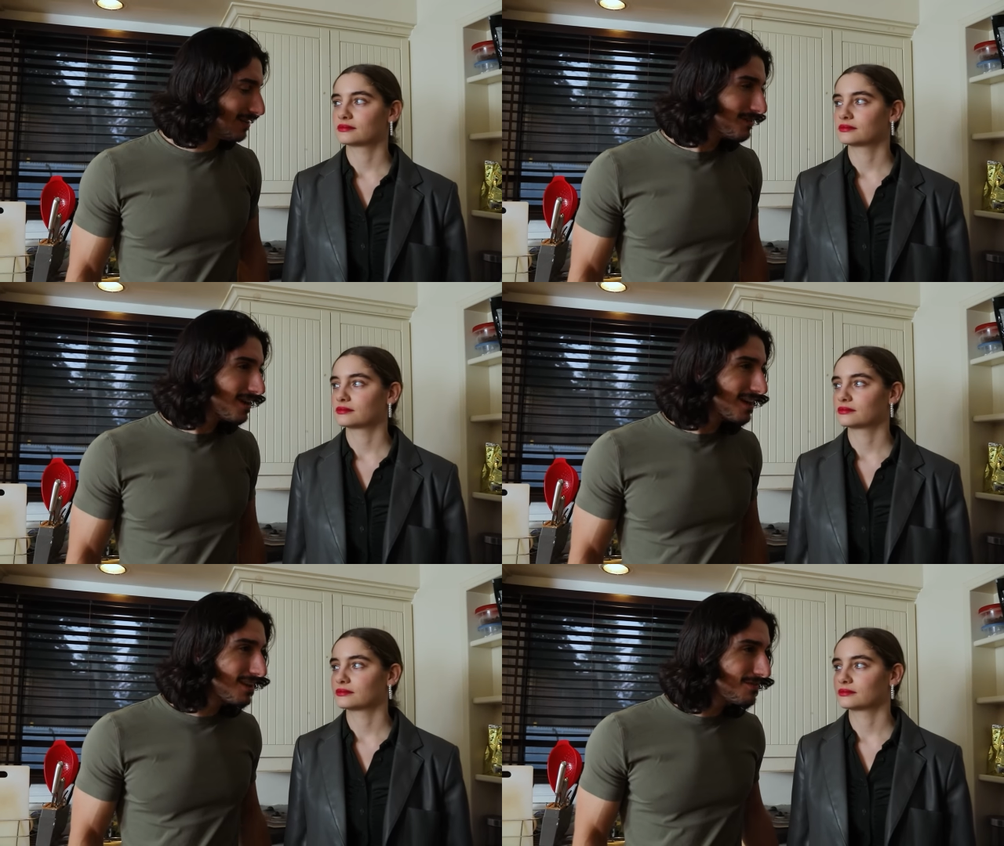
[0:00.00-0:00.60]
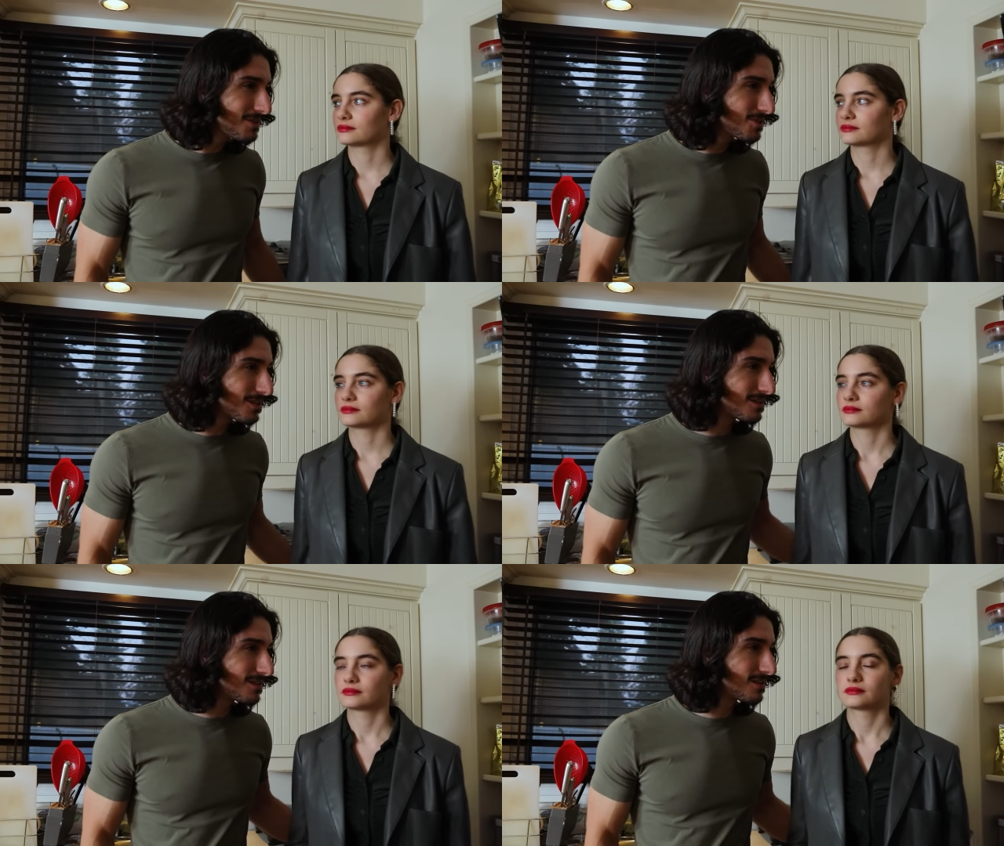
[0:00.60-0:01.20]
Speaker 1: Eve and I love each
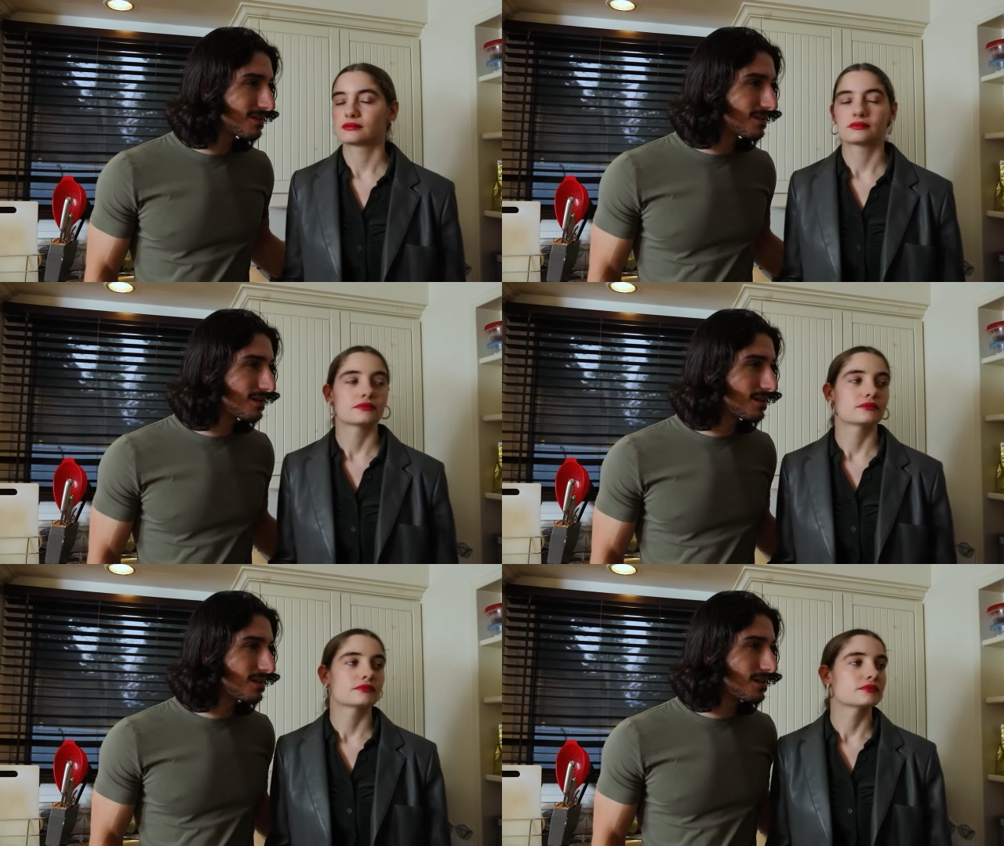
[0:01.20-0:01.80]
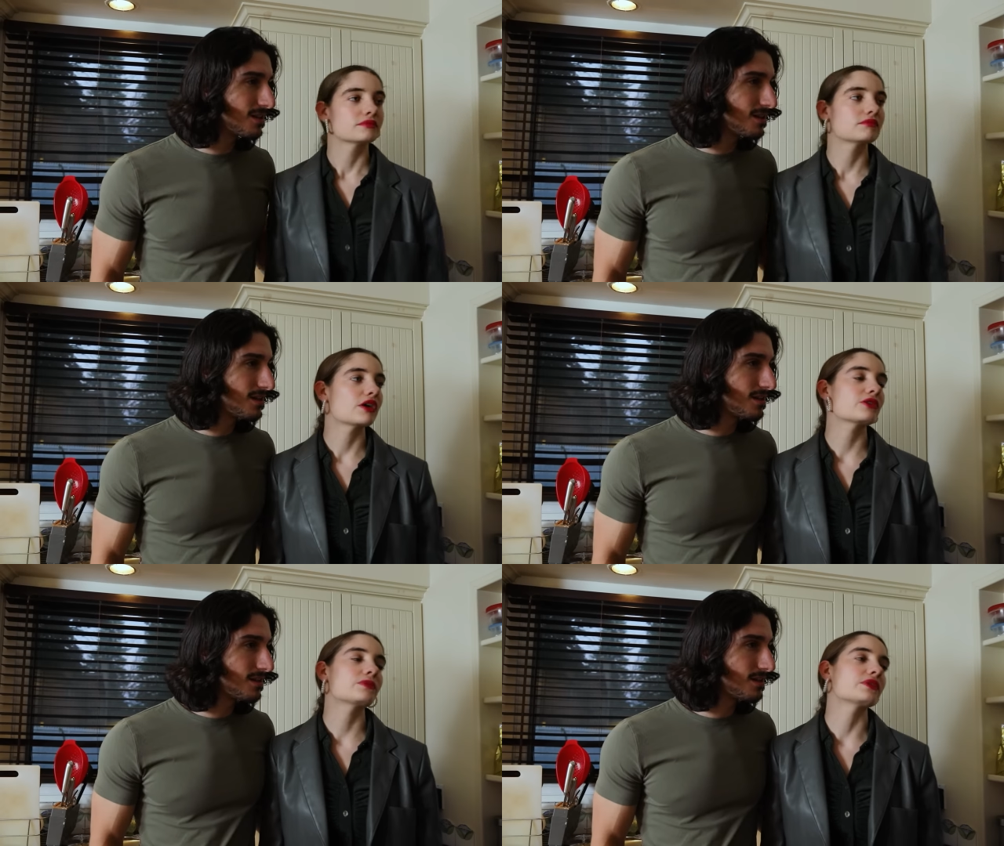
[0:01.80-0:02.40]
other.
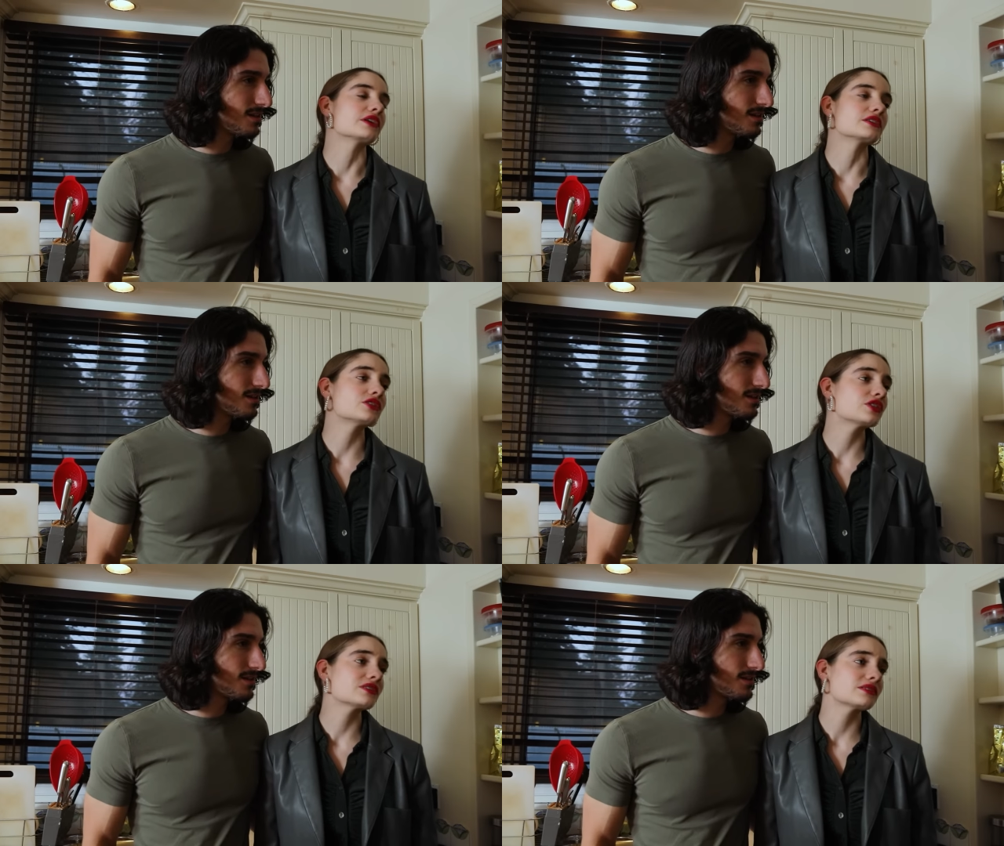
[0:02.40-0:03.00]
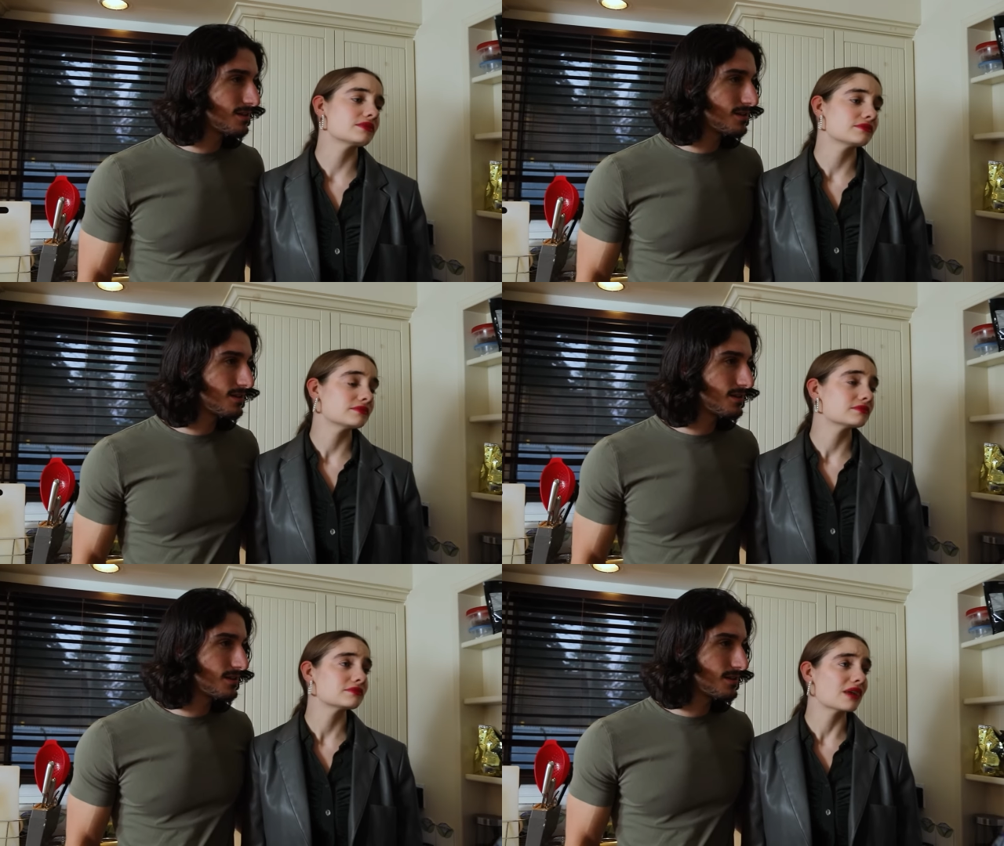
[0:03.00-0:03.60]
Speaker 2: Mother, please, just
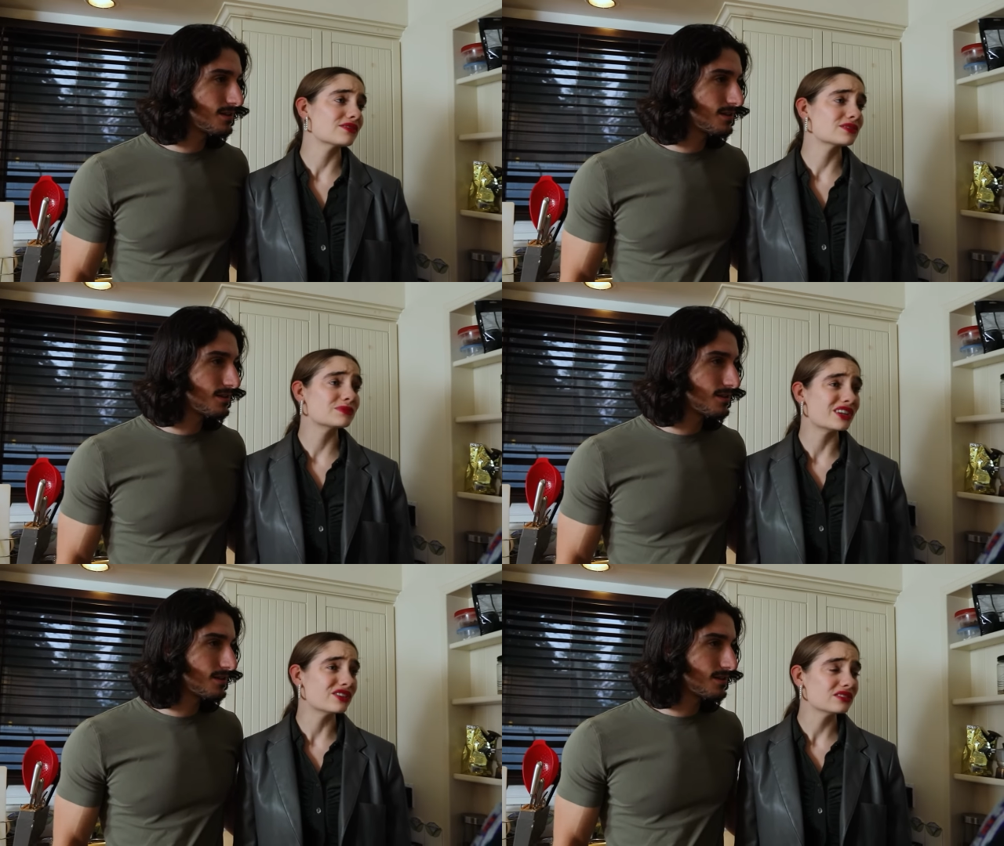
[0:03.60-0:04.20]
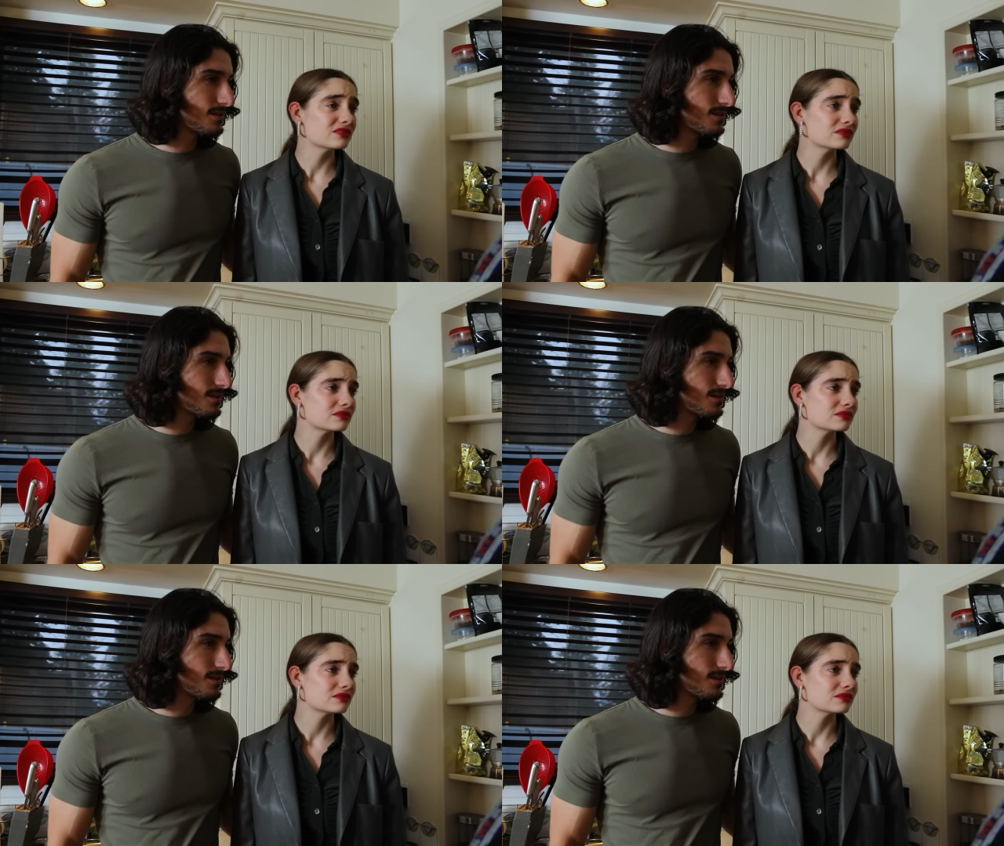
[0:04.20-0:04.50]
have some dinner.